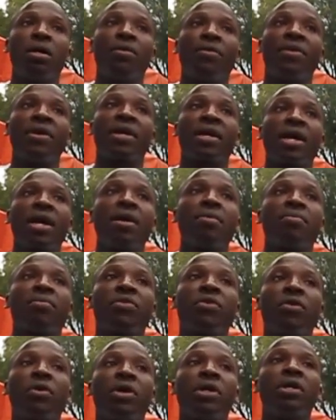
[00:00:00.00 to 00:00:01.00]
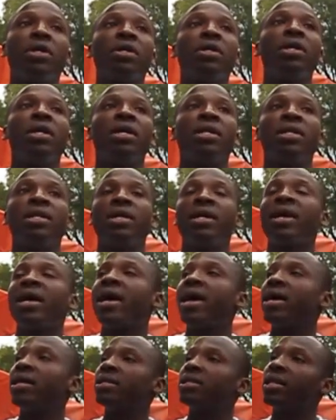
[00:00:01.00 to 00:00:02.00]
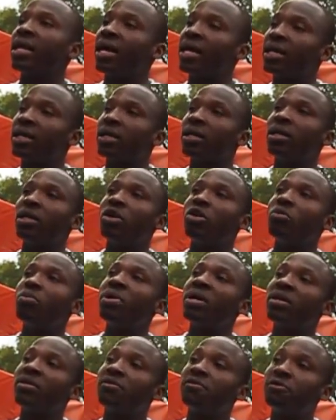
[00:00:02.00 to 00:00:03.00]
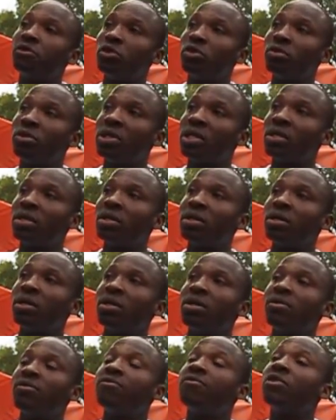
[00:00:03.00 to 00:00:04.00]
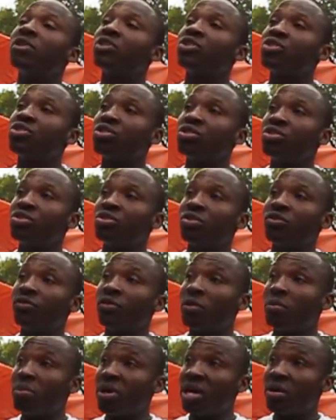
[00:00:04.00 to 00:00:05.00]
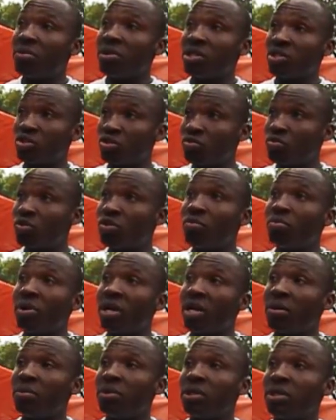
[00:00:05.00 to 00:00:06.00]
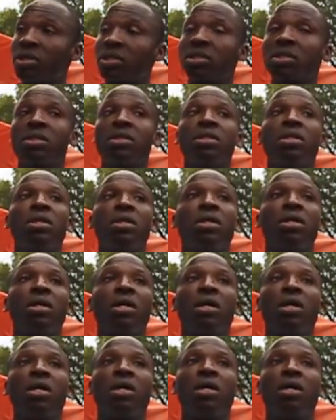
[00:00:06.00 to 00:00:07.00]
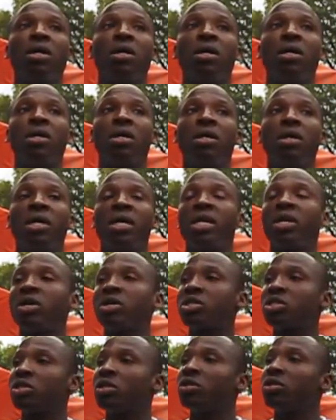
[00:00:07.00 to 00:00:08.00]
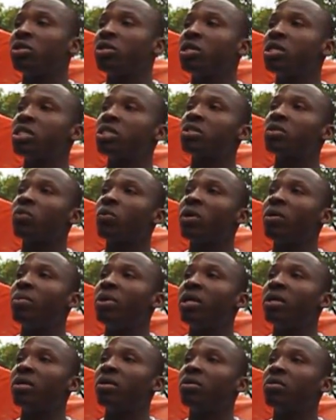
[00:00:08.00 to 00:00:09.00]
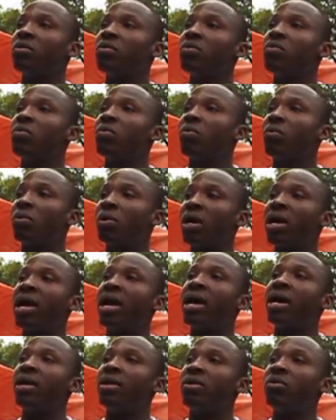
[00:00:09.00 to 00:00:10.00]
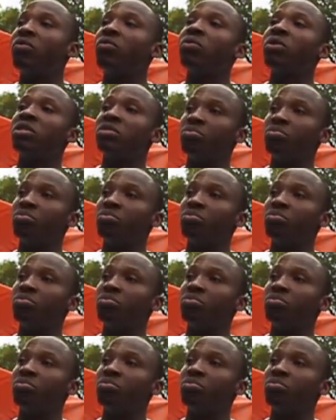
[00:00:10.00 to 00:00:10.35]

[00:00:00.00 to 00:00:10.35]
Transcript: They came through here and they had like a little bit of food for children, for babies, newborn babies, and also those women who was